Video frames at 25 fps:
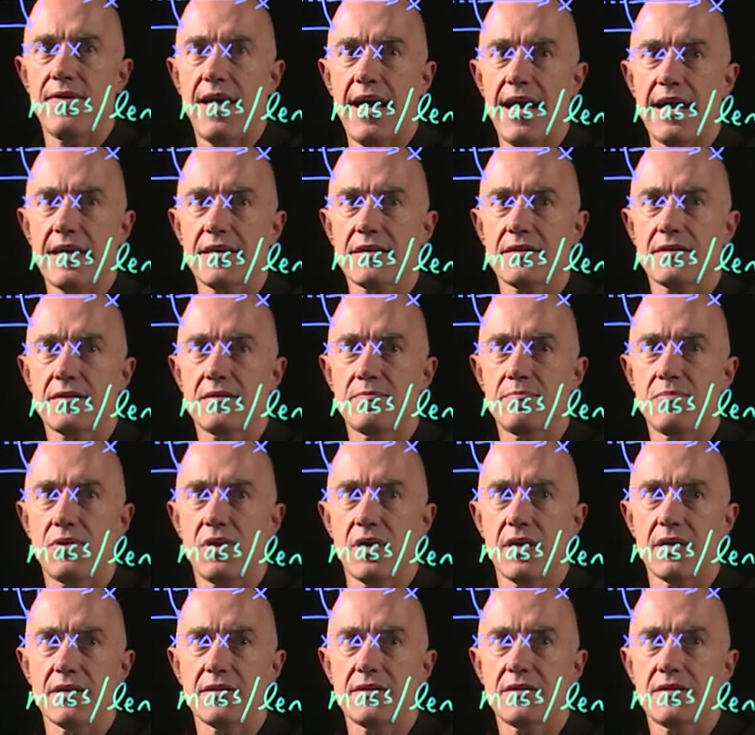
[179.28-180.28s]
x
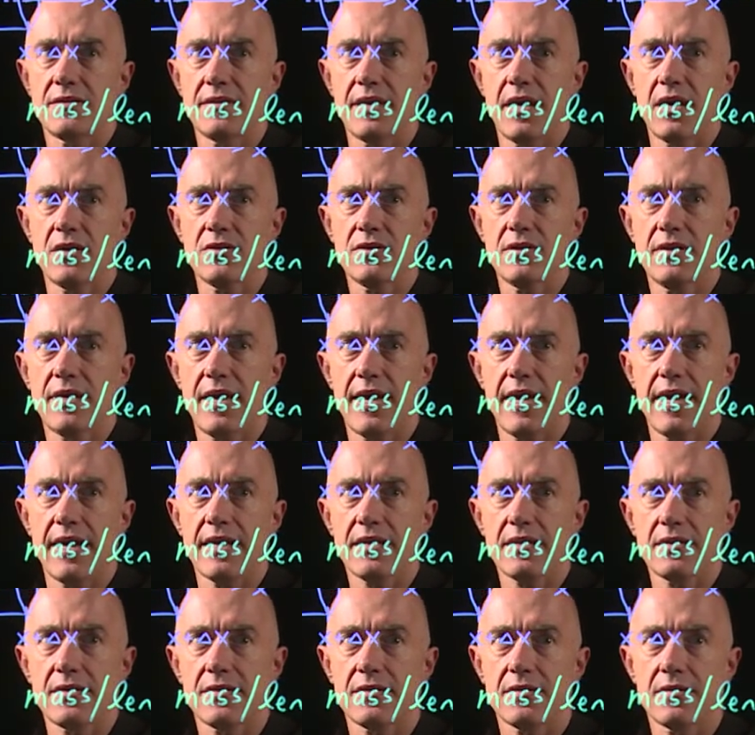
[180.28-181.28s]
plus delta
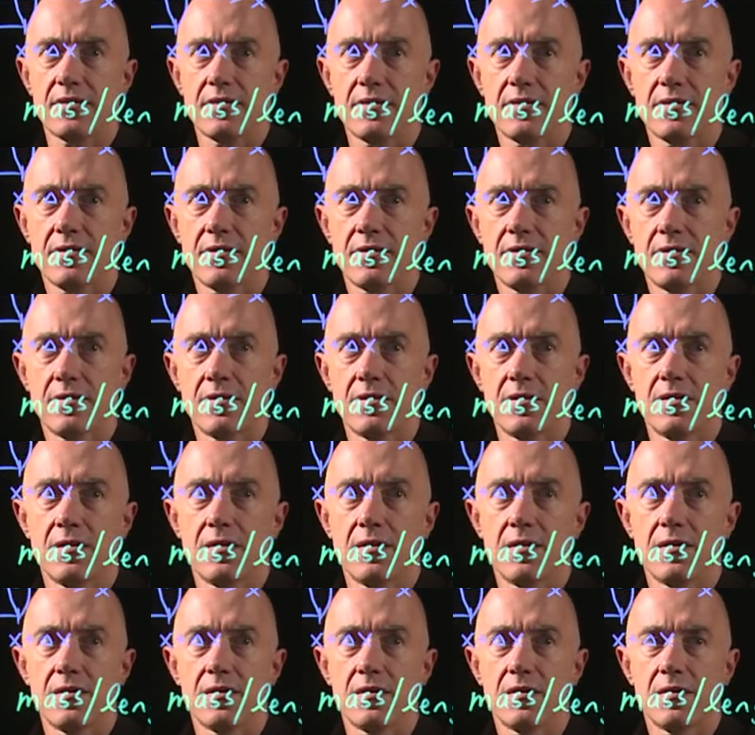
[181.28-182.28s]
x
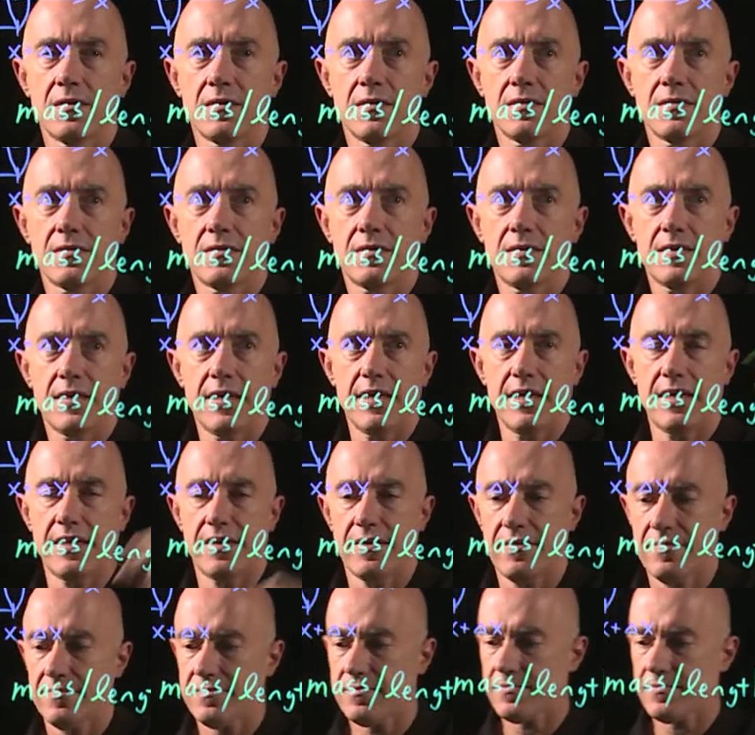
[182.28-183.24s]
t.